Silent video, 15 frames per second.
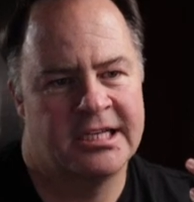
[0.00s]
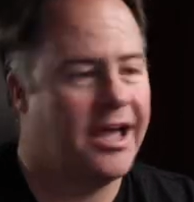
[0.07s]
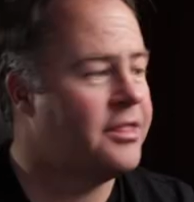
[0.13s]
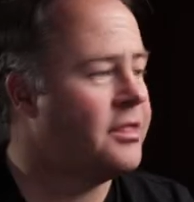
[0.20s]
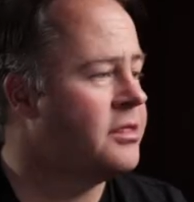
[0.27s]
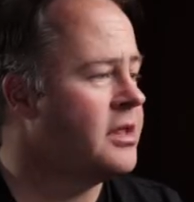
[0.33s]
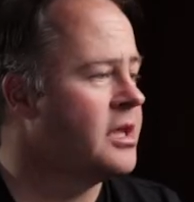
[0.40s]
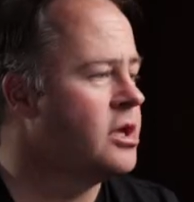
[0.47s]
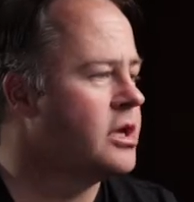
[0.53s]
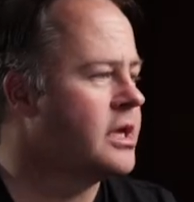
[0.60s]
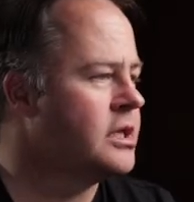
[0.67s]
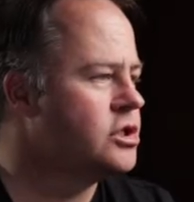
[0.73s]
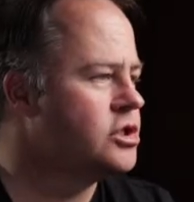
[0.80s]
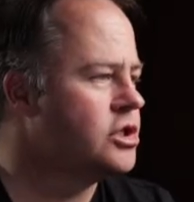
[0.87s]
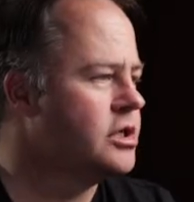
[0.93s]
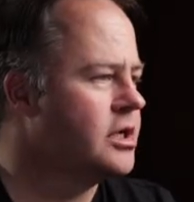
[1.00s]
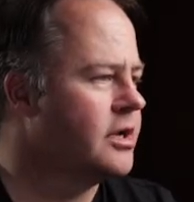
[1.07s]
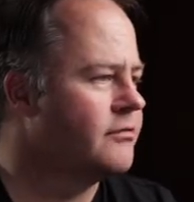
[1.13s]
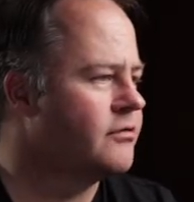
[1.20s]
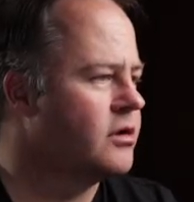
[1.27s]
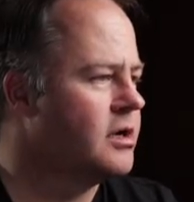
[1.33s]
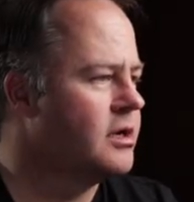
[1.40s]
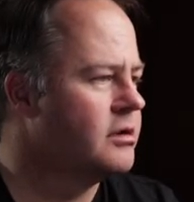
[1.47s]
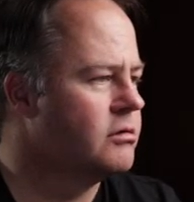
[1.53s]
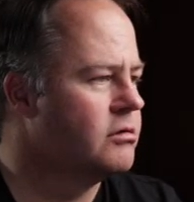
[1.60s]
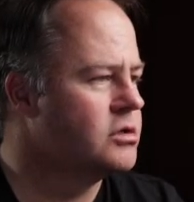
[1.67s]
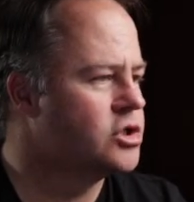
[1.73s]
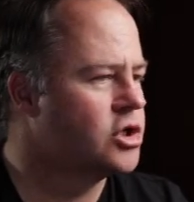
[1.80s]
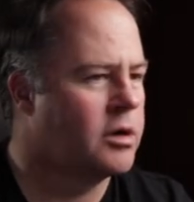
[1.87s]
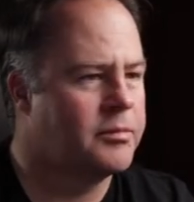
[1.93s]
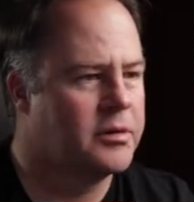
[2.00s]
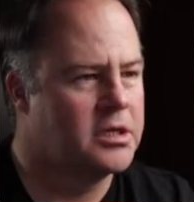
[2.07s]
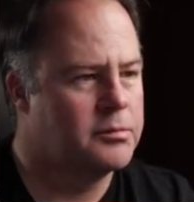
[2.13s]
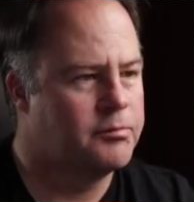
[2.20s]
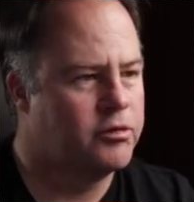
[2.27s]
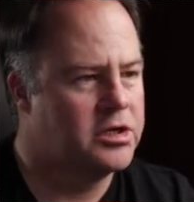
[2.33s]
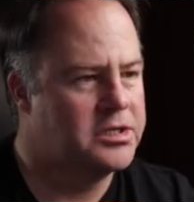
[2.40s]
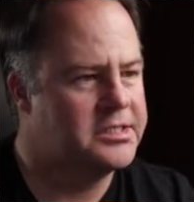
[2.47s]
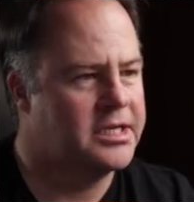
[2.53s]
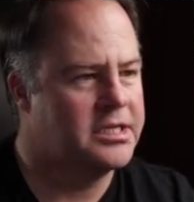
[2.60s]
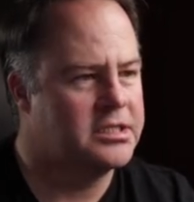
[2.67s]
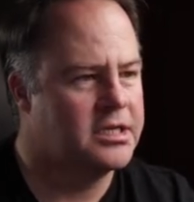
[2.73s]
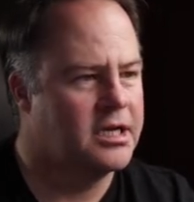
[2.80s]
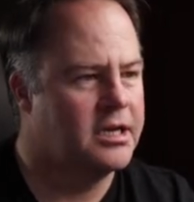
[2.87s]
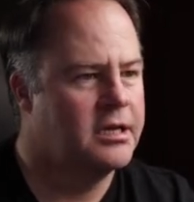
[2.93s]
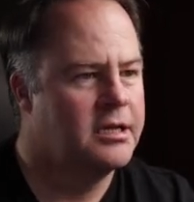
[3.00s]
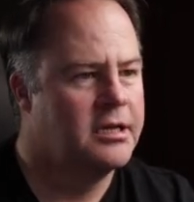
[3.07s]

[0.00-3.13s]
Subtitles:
The other thing you can do, and I've got a little sharpening preset here,